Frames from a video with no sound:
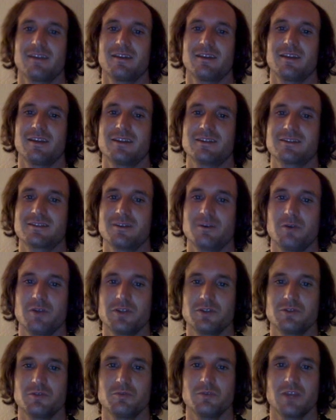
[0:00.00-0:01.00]
it's going
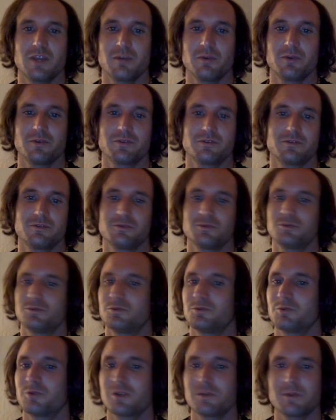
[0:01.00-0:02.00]
to be able
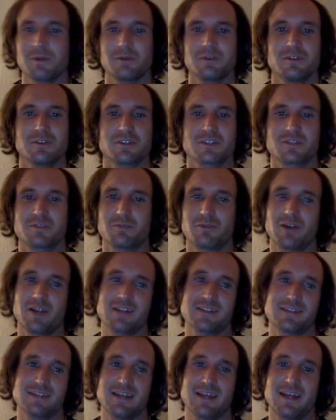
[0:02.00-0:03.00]
to, we're going to be able to
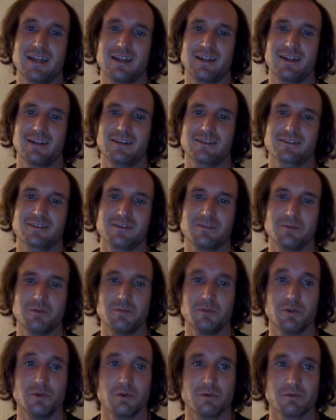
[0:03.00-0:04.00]
express that, and it's going to be
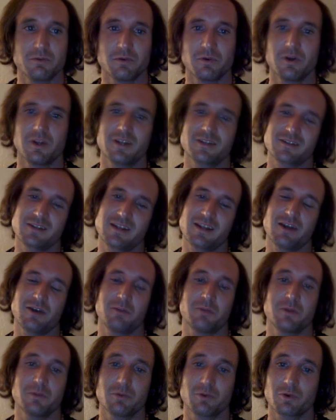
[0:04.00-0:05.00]
beautiful, and it's going to
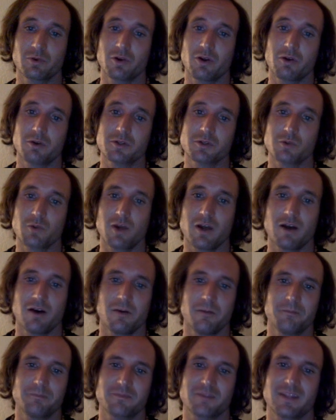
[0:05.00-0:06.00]
help people grow as
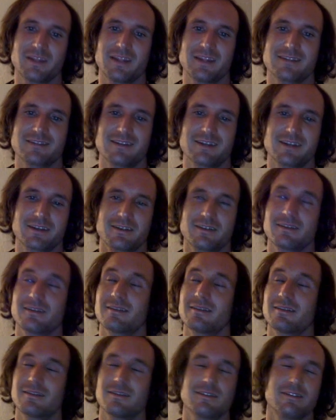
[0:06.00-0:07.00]
well. And that's like
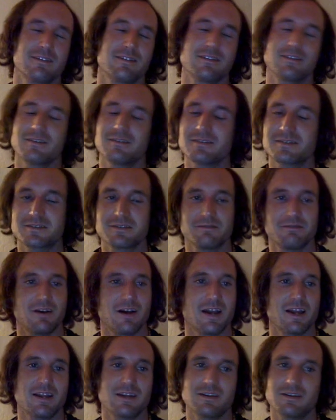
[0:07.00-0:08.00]
this
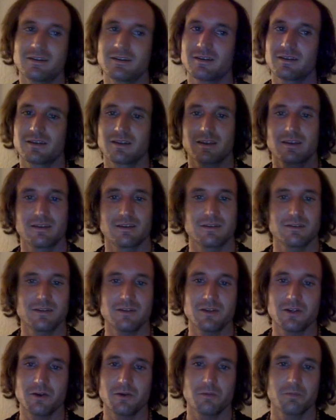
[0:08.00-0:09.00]
divine, you
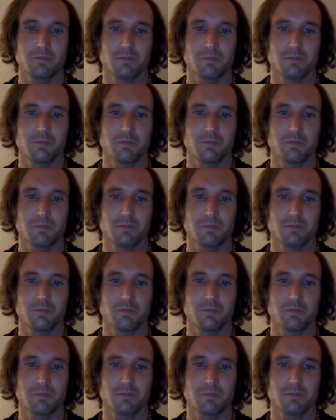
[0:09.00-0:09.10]
know,